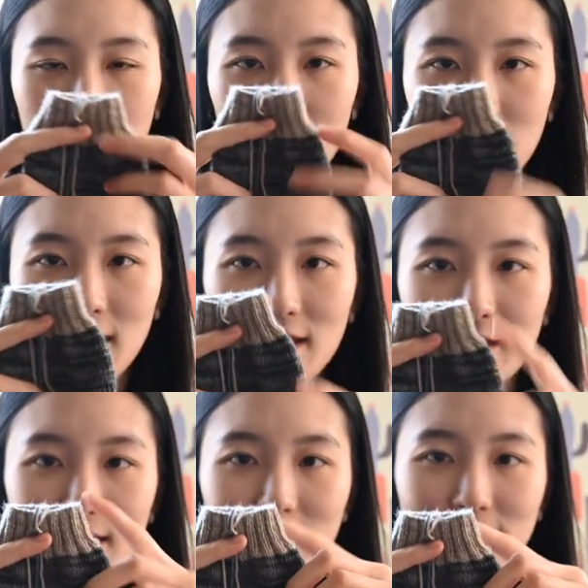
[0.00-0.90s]

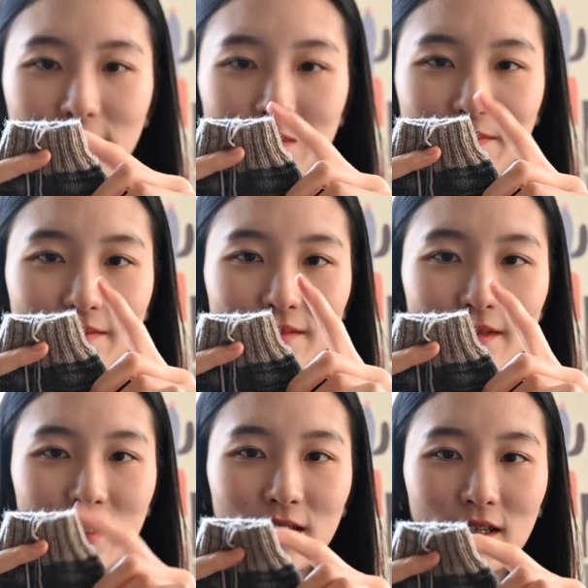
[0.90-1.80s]
Again, the
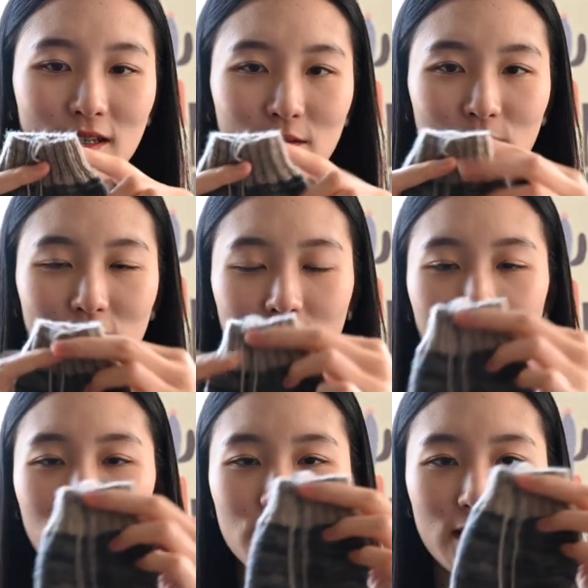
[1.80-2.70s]

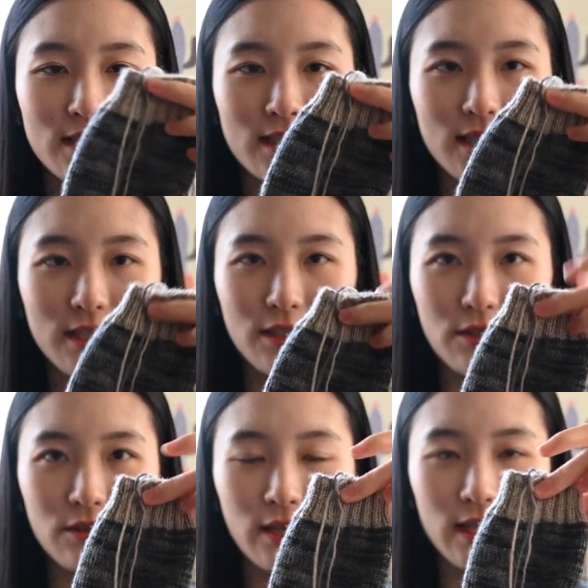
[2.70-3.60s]
contrast
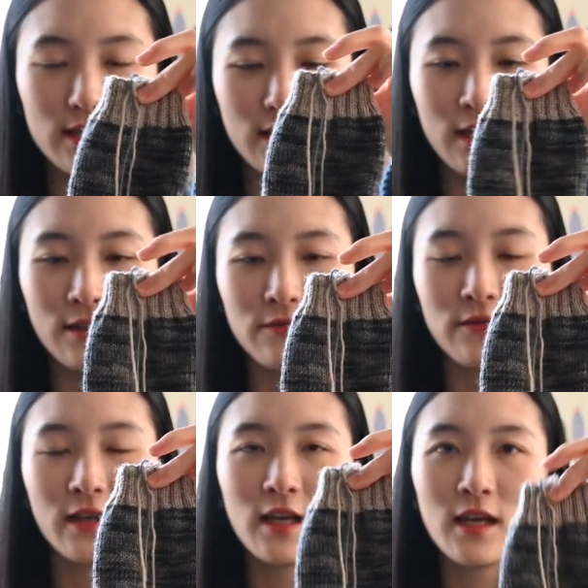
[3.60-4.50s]
heel and cuff
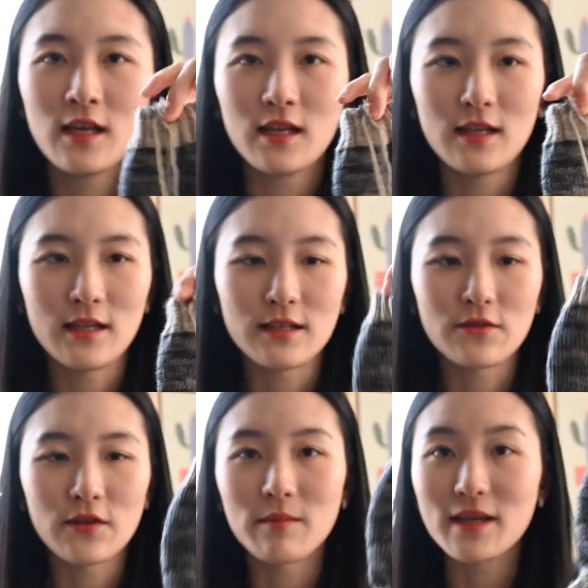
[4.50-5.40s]
is
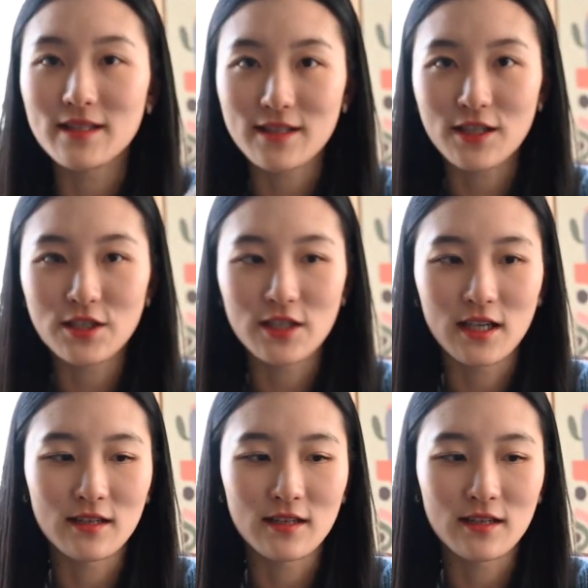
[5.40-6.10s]
from my stash yarn,